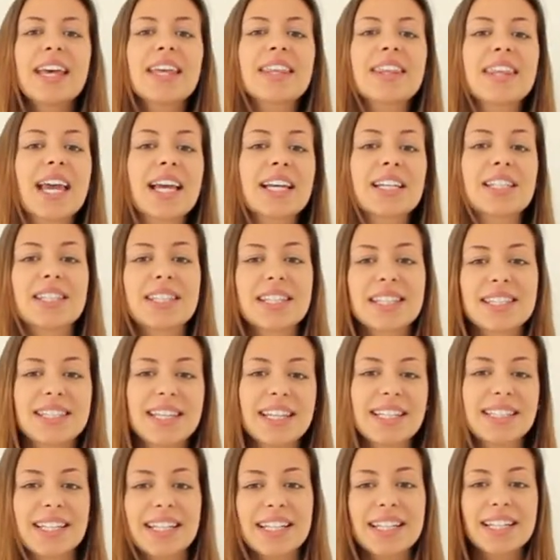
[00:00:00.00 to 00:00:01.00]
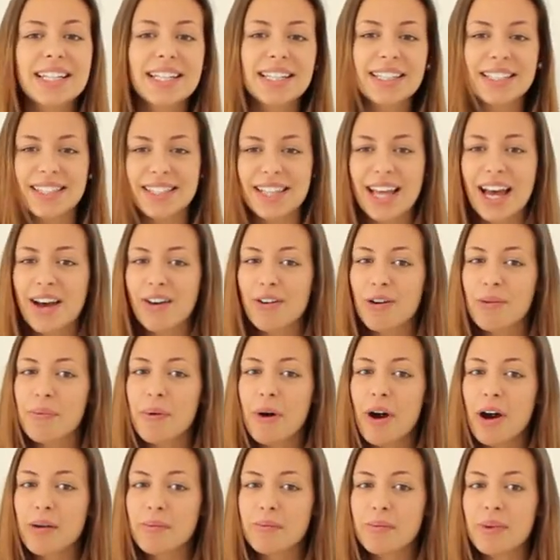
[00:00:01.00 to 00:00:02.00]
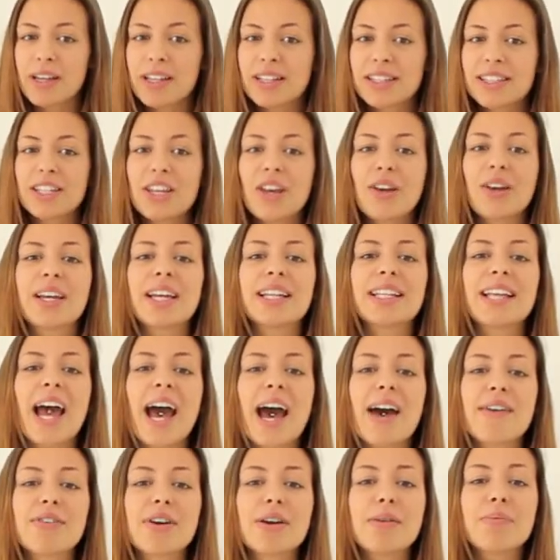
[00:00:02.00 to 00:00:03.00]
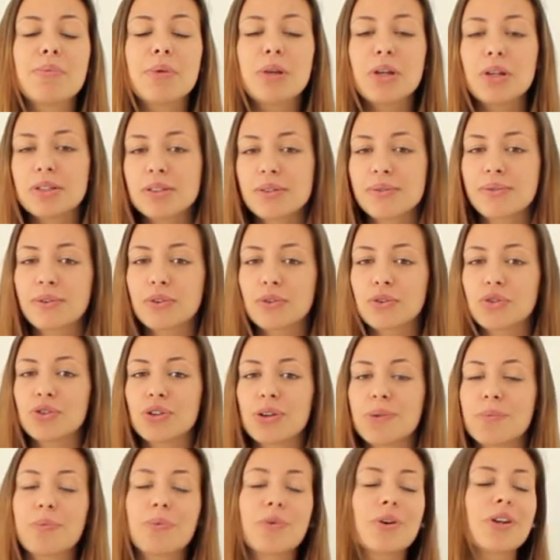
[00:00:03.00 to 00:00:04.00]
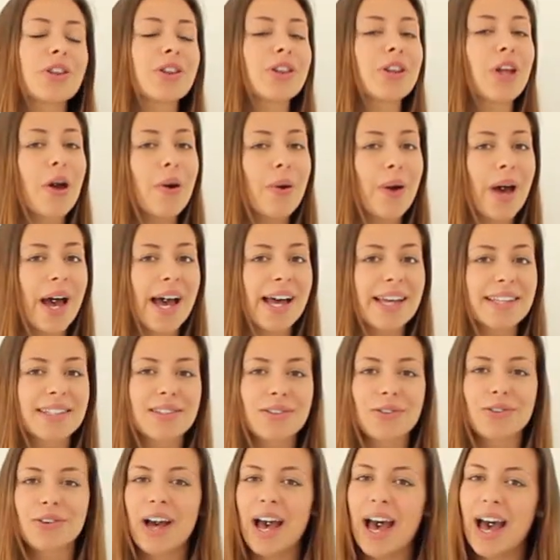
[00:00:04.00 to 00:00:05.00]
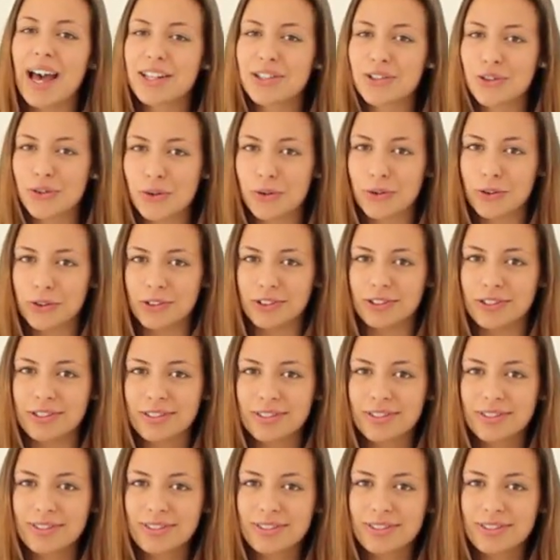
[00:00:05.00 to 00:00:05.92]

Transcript: Thanks to city style apartments, you can have a beautiful trip with no hassle at all.